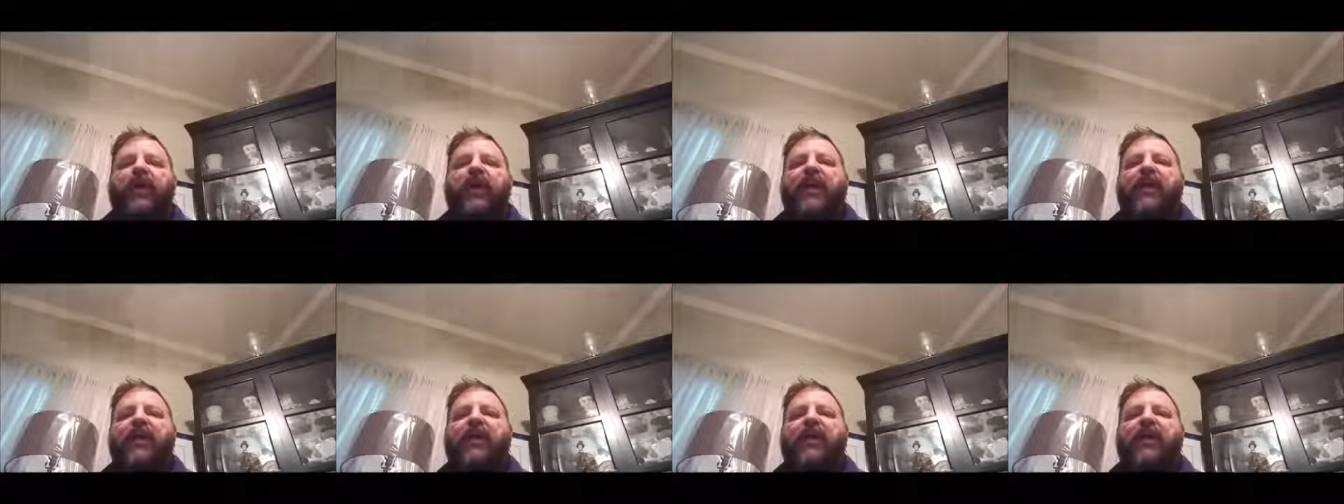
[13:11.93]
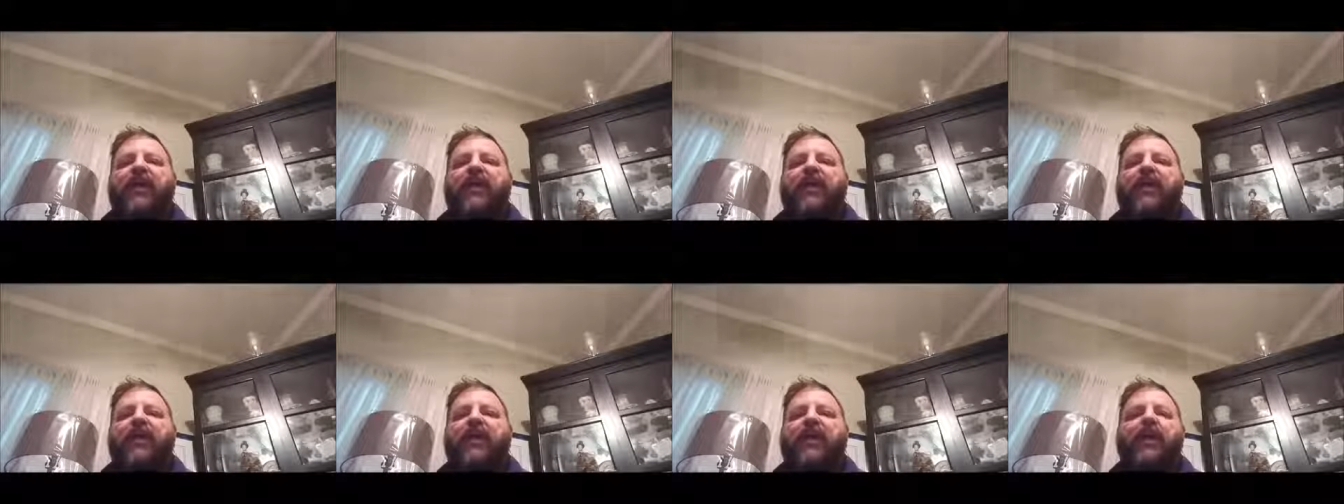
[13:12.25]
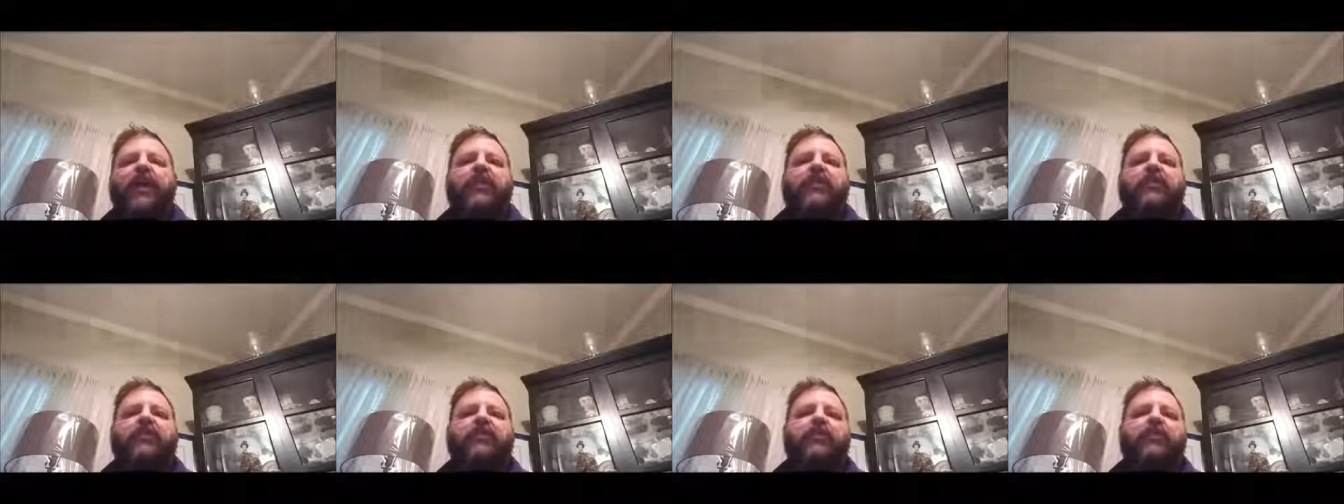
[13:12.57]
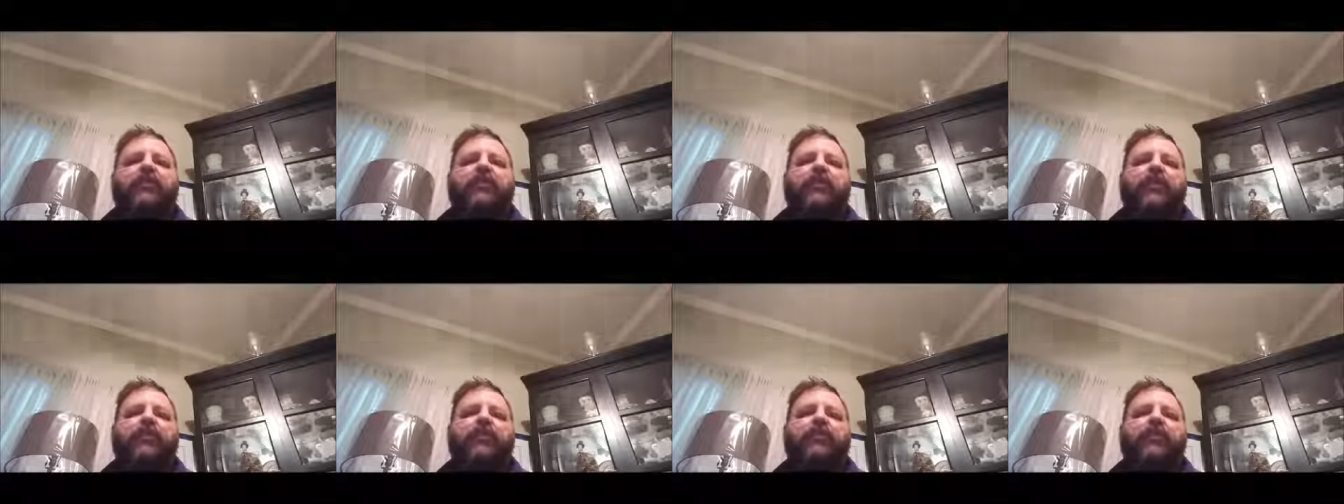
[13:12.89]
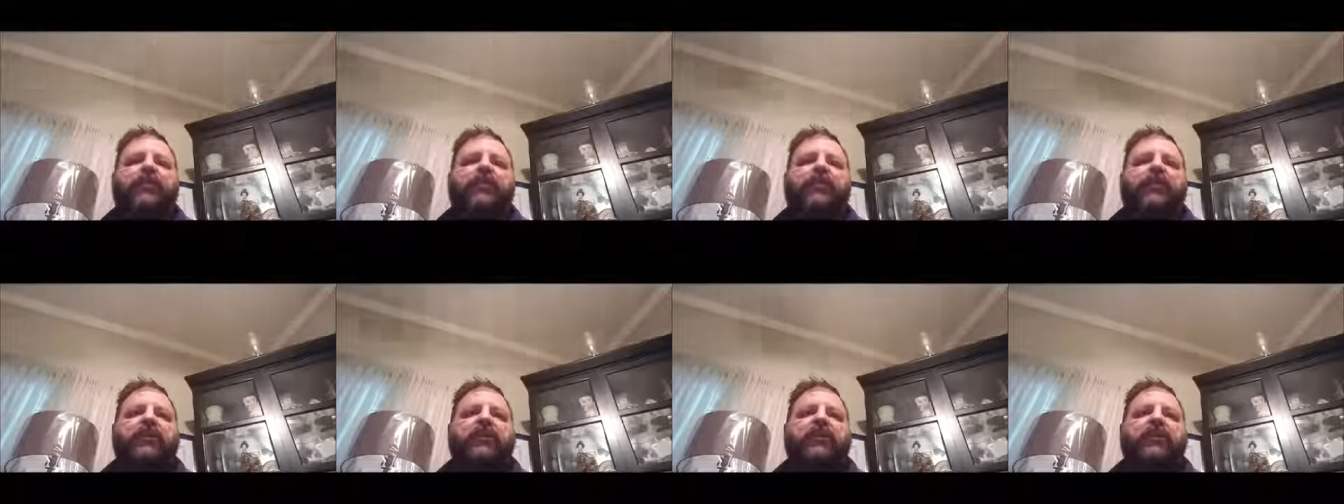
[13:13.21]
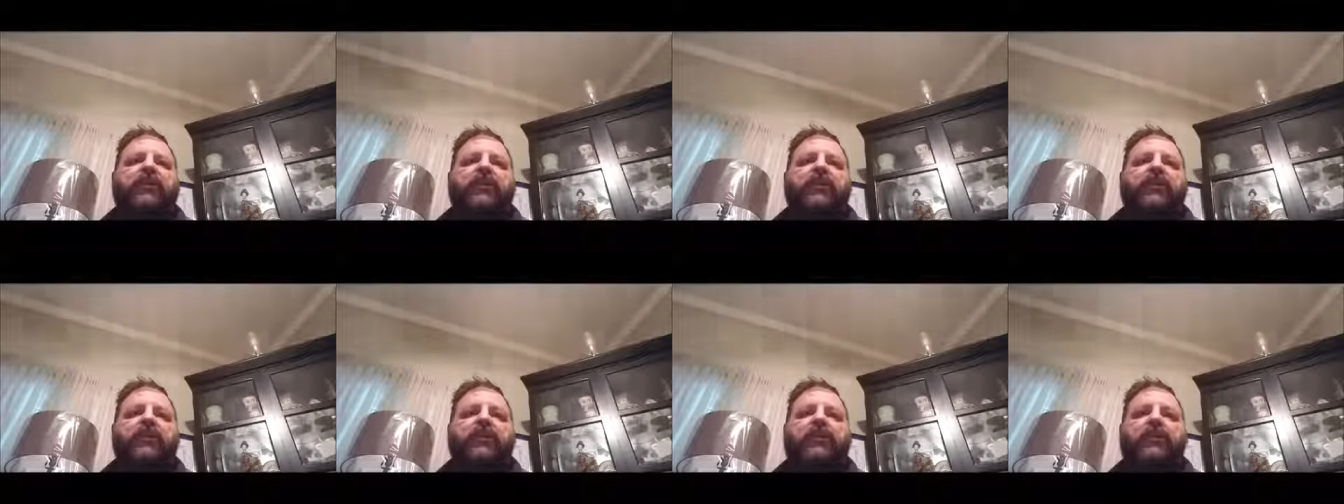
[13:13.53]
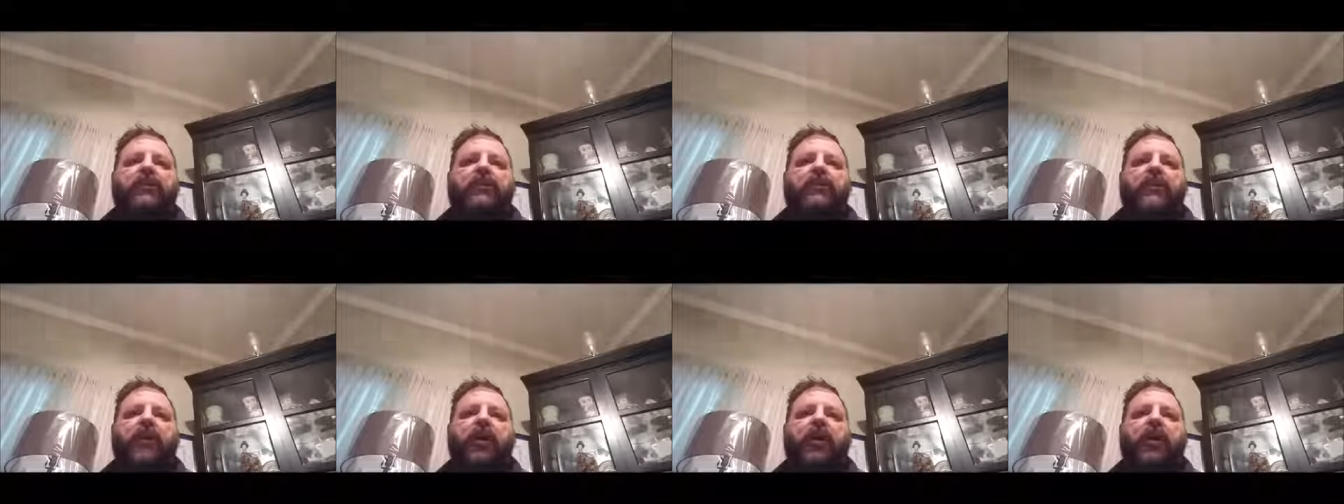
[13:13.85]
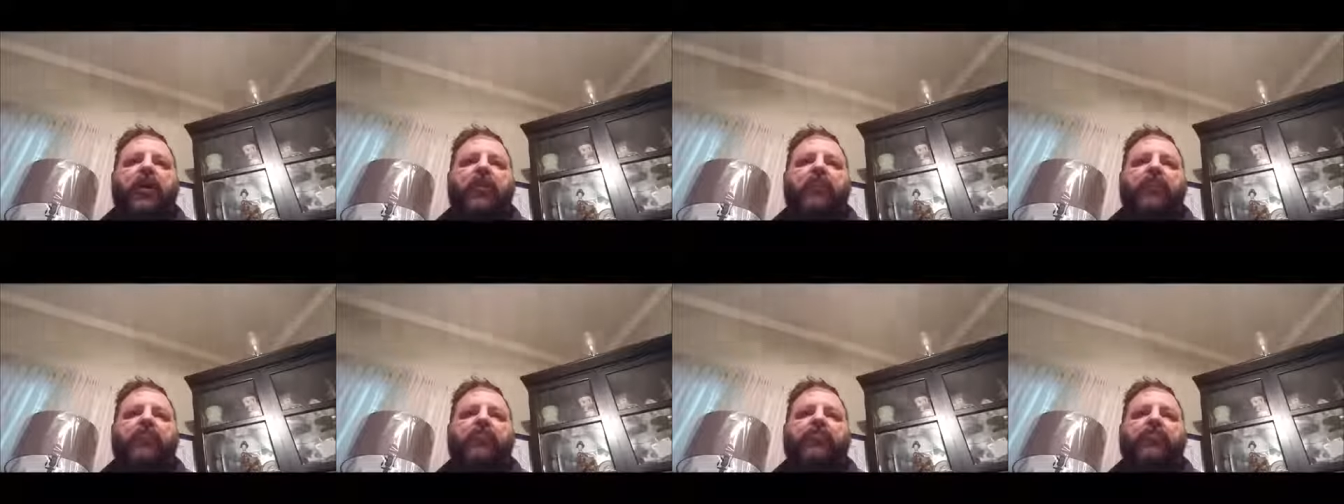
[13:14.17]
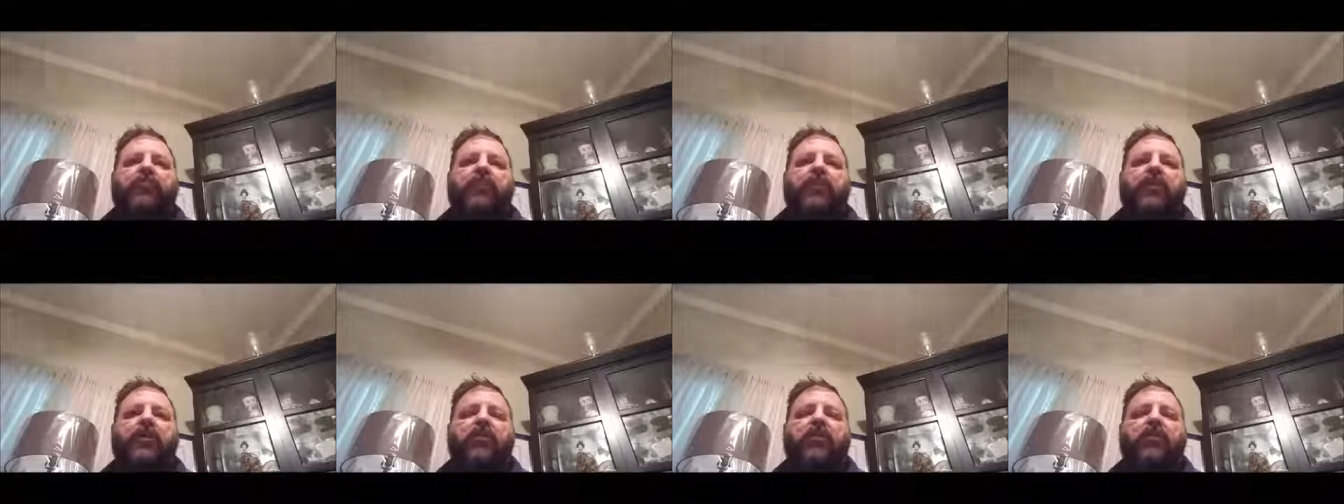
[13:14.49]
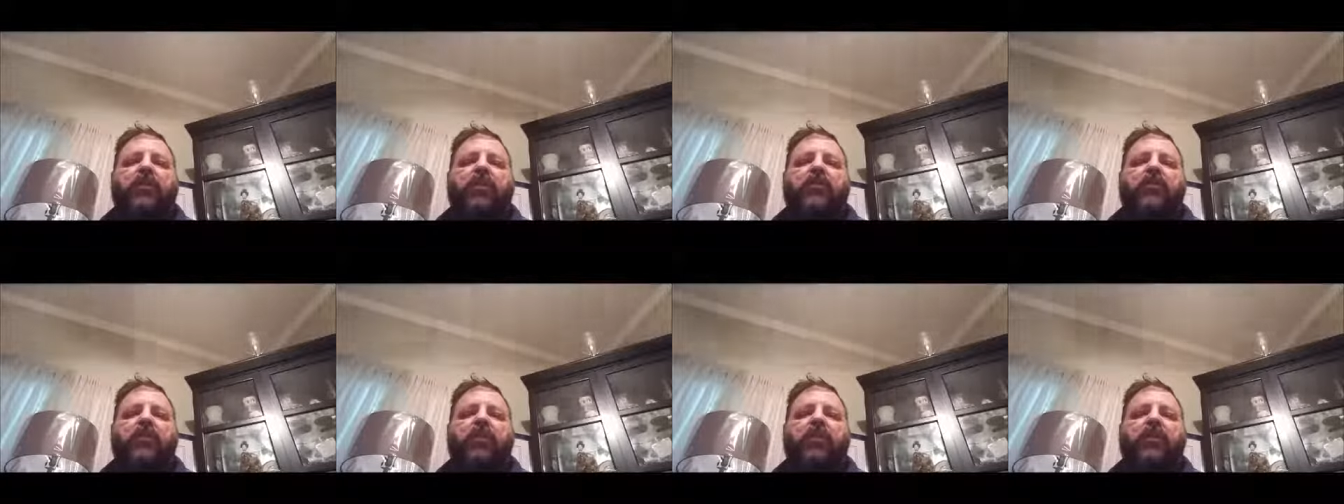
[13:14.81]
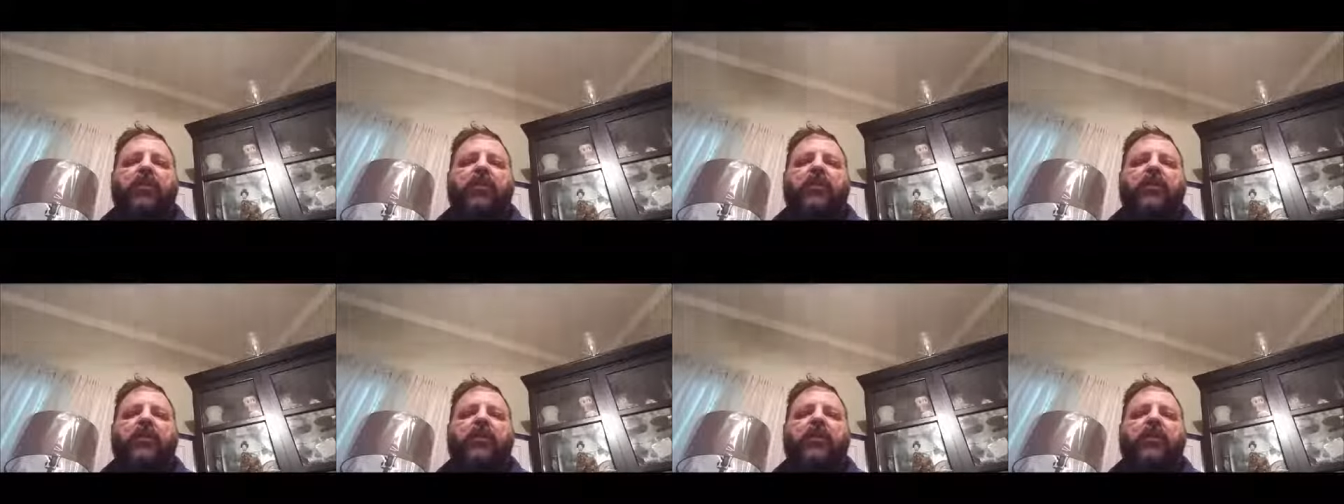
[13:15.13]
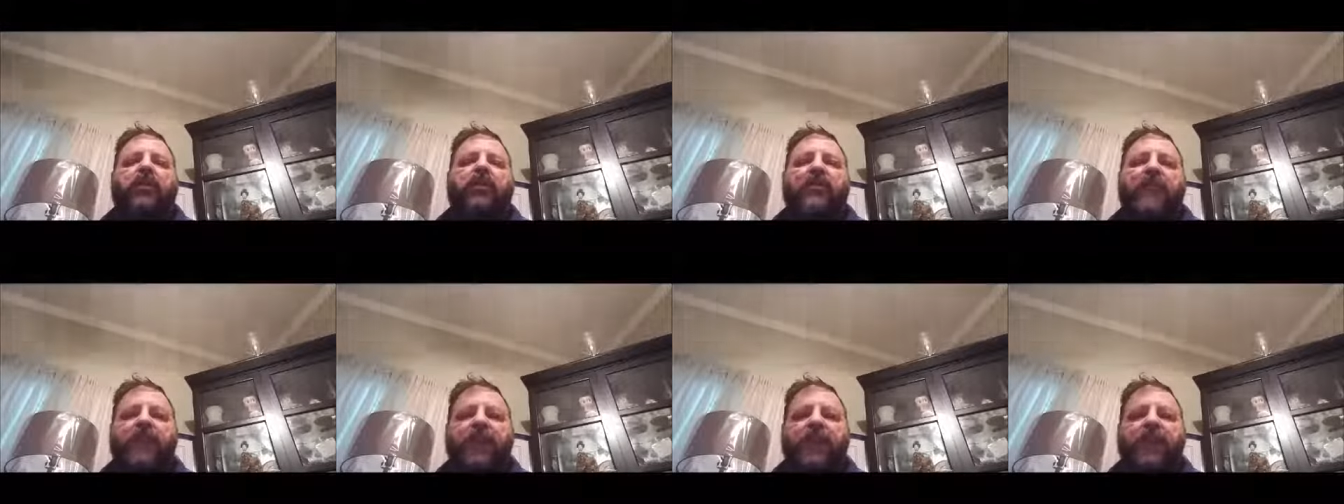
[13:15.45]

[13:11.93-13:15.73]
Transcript: And typically in internet marketing,